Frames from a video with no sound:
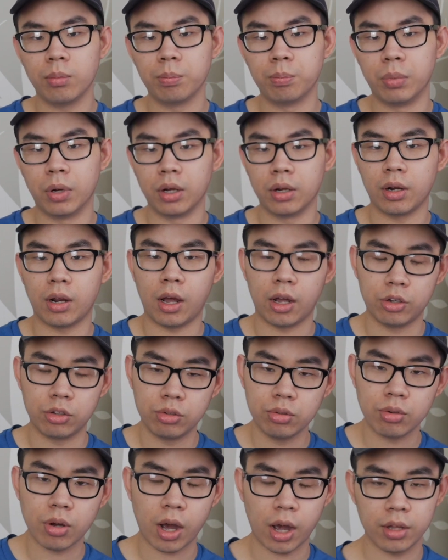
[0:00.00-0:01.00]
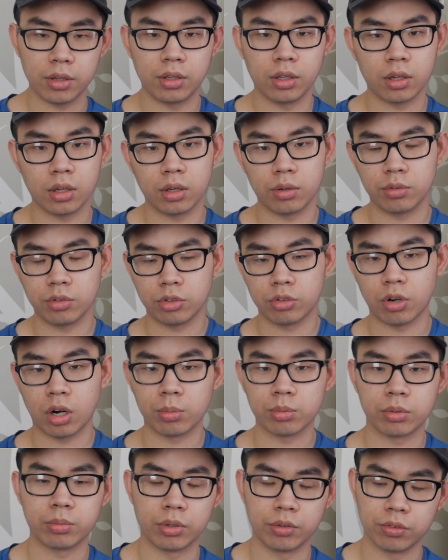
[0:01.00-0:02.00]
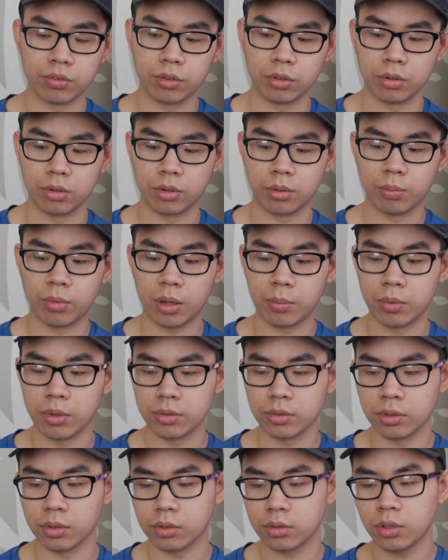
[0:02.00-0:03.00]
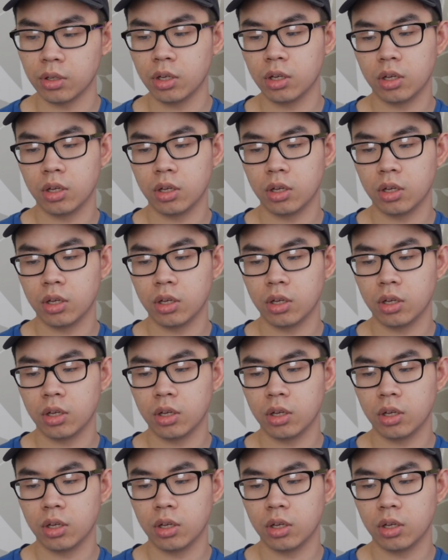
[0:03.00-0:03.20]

but I do high ticket dropshipping for my business.